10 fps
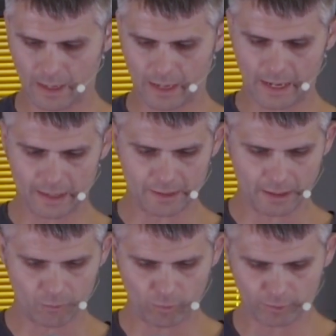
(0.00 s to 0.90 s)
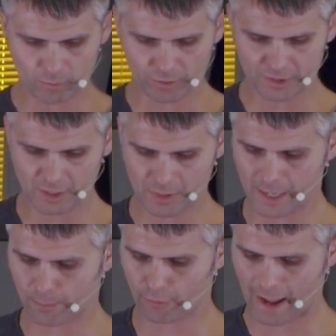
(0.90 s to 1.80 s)
And we're dealing with a
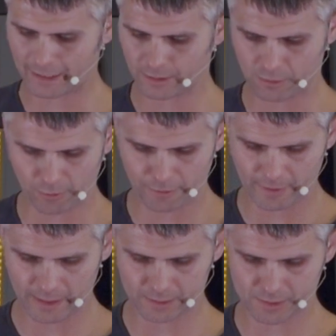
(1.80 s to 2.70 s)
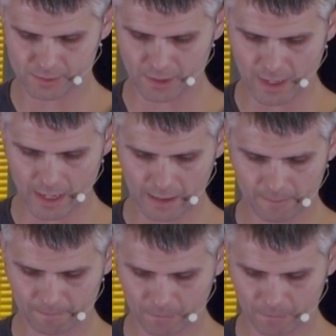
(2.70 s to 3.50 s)
lot of practical things today.